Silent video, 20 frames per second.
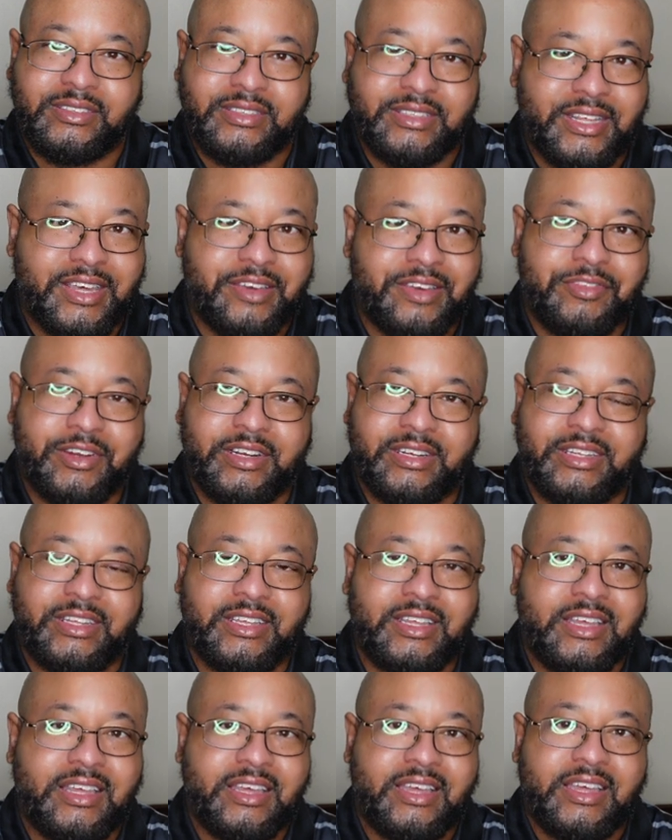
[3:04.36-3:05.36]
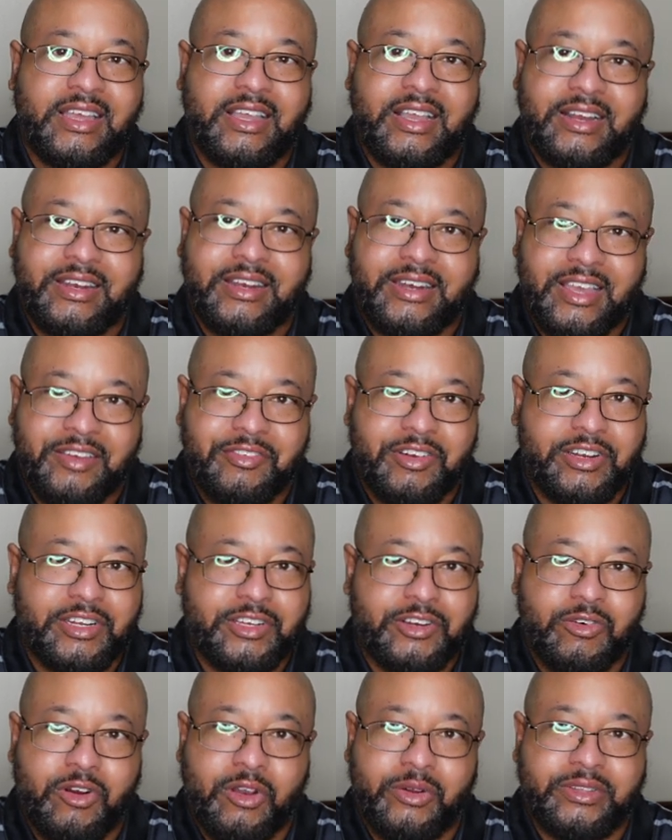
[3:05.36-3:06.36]
is definitely,
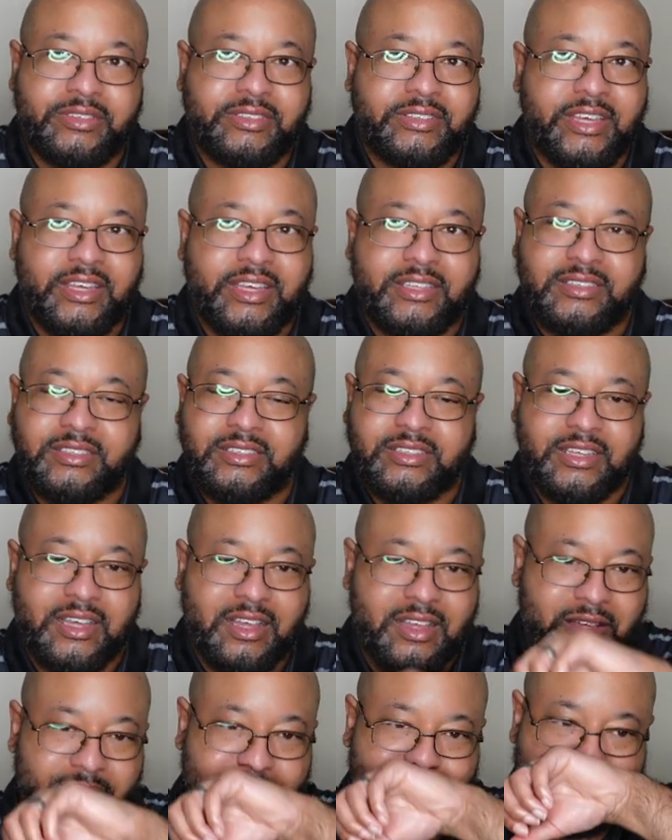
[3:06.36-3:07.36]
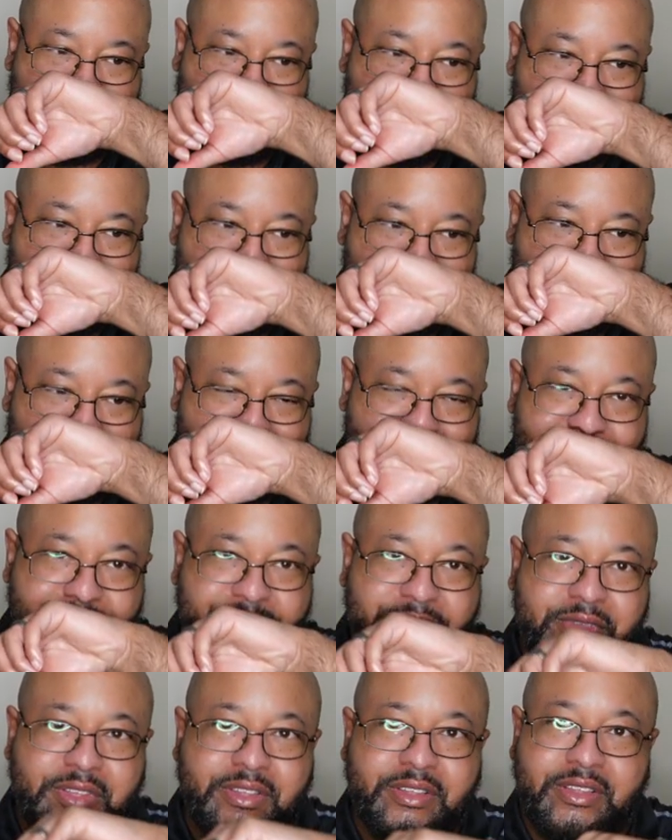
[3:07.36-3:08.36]
definitely grown and sexy. Um,
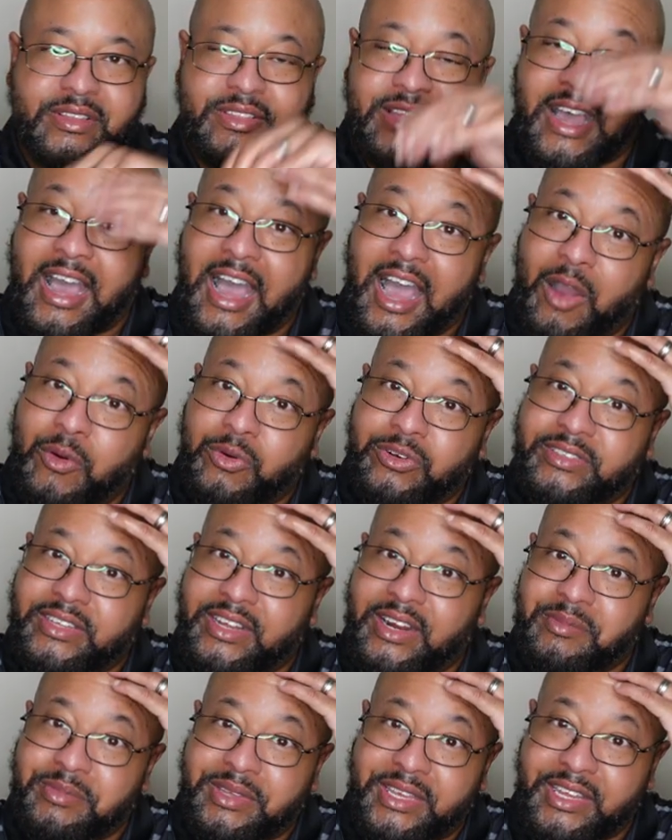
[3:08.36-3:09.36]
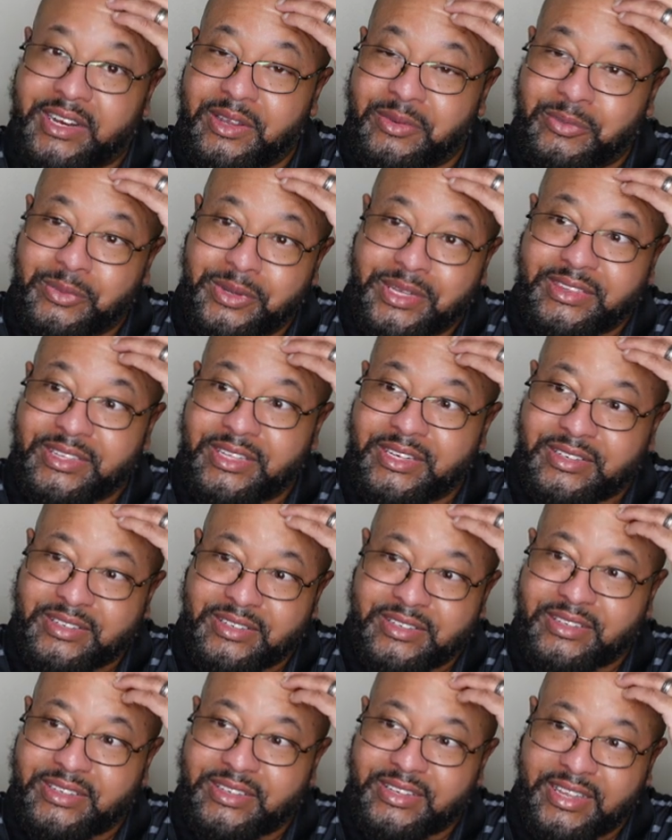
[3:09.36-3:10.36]
the hours that I'm getting with
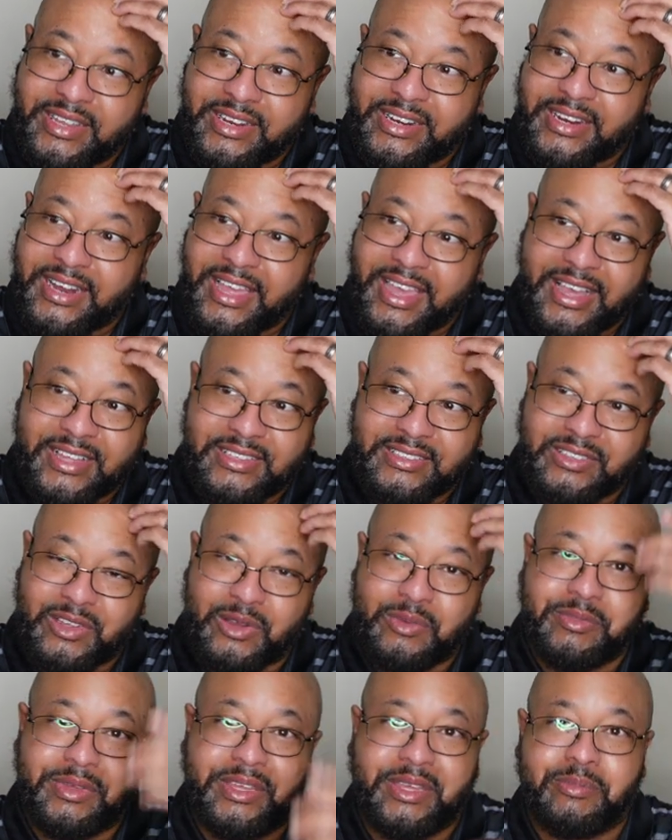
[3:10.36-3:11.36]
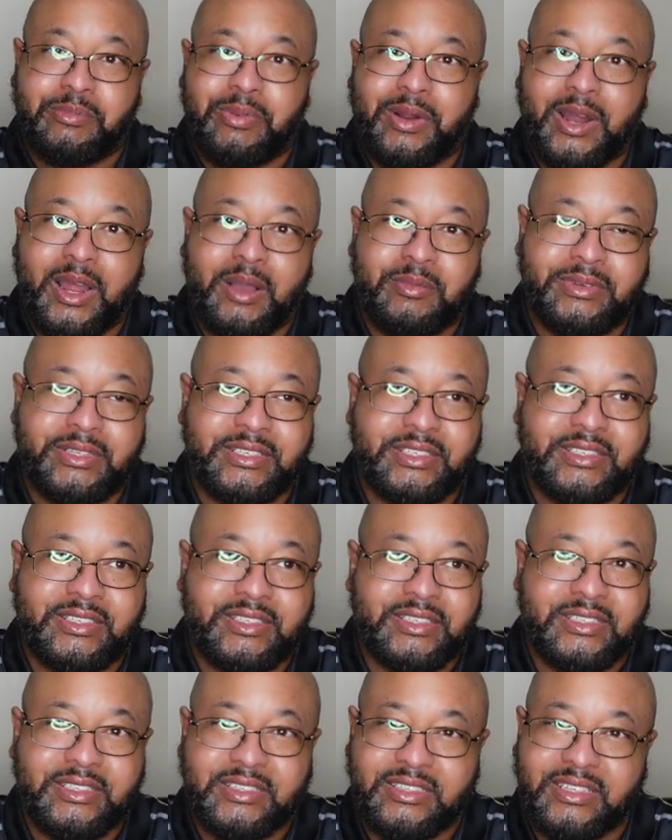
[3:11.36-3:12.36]
it, it lasts on me
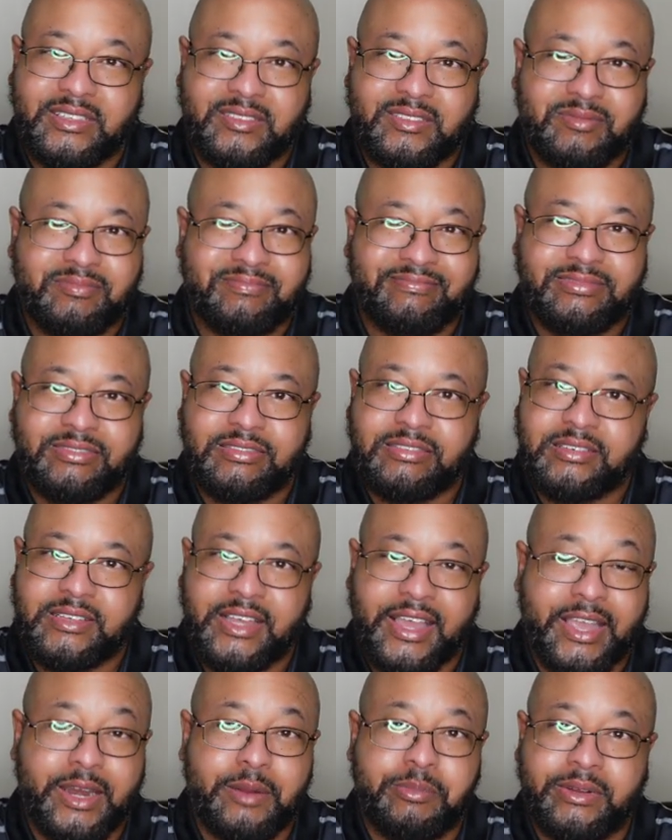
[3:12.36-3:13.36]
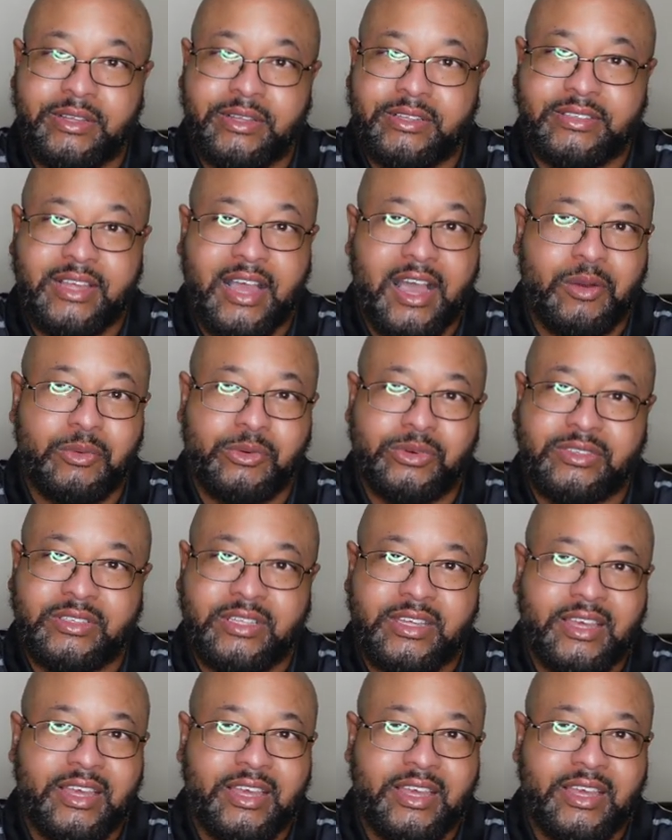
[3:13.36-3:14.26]
probably eight or plus hours.